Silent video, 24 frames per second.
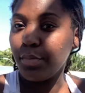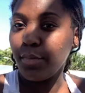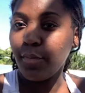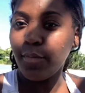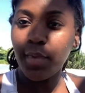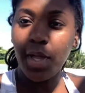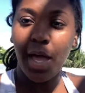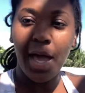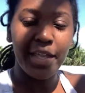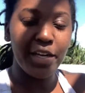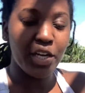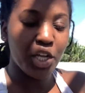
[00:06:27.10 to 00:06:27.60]

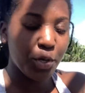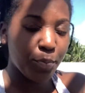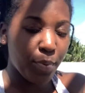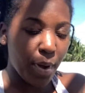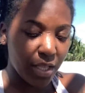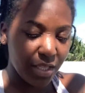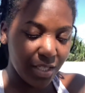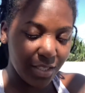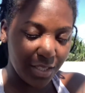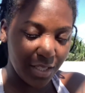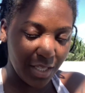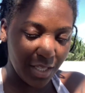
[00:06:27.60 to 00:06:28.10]
I know you're
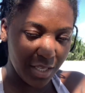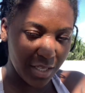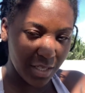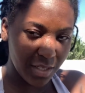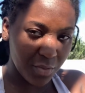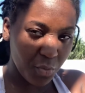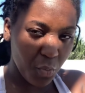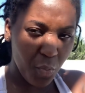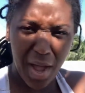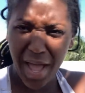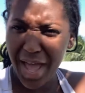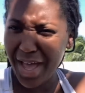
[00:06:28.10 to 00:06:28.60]
probably thinking,
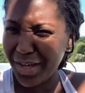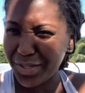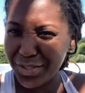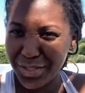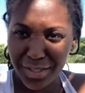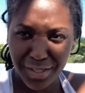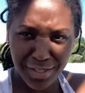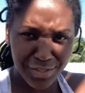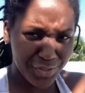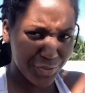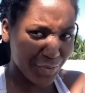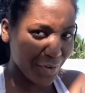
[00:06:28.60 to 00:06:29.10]
wow, she
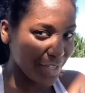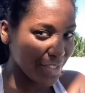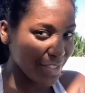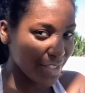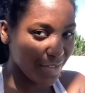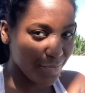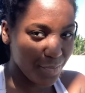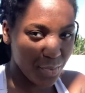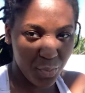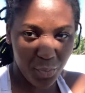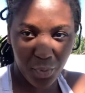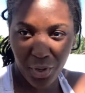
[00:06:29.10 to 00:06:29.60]
looks great to
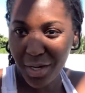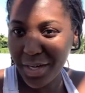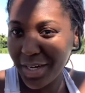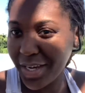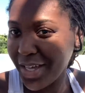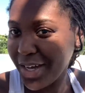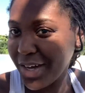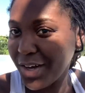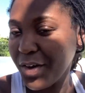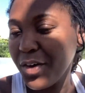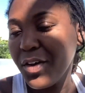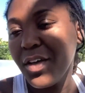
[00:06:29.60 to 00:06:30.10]
have been working
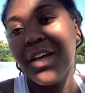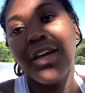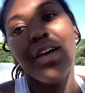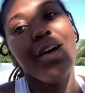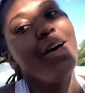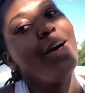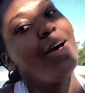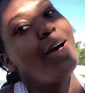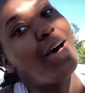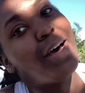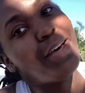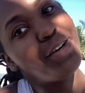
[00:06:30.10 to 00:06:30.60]
out.
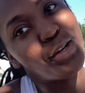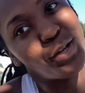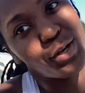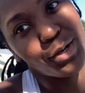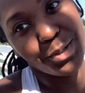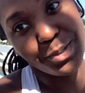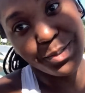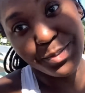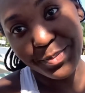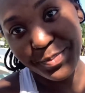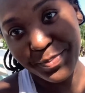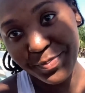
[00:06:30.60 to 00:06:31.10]
I know.
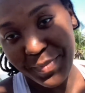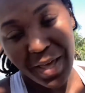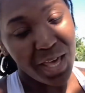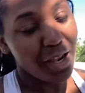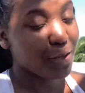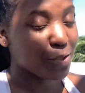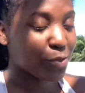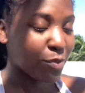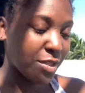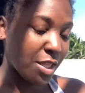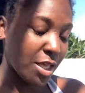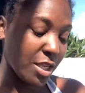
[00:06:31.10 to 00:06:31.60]
I don't
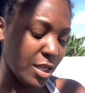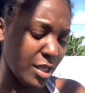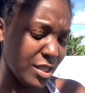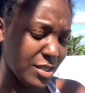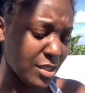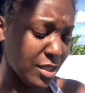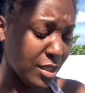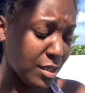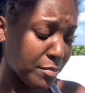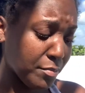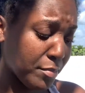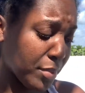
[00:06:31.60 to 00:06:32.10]
sweat that
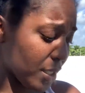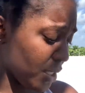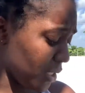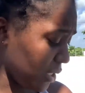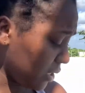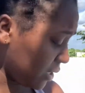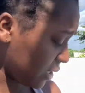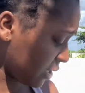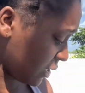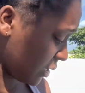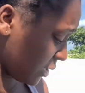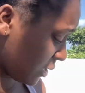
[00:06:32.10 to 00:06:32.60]
easy. But
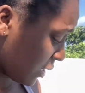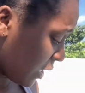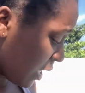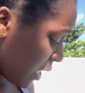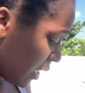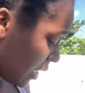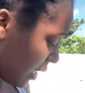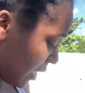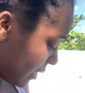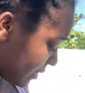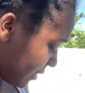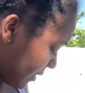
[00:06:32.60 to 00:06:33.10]

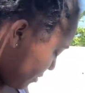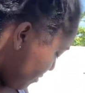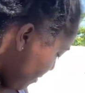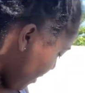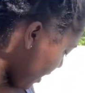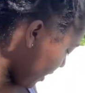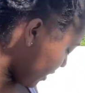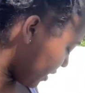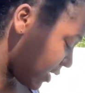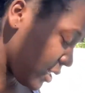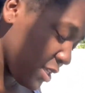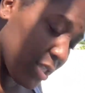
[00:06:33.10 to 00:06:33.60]

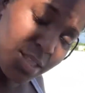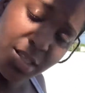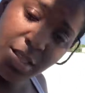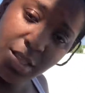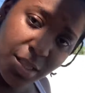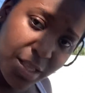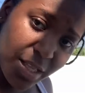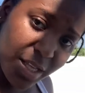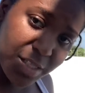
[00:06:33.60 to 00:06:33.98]
somebody that